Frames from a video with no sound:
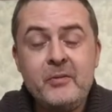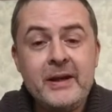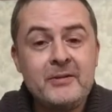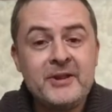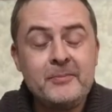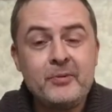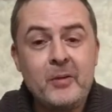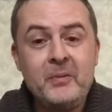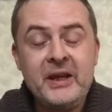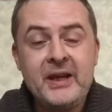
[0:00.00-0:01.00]
when I was in
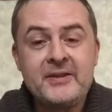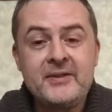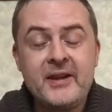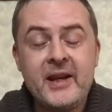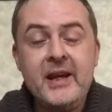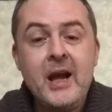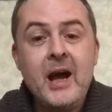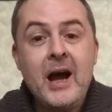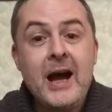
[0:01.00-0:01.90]
Bromley yesterday,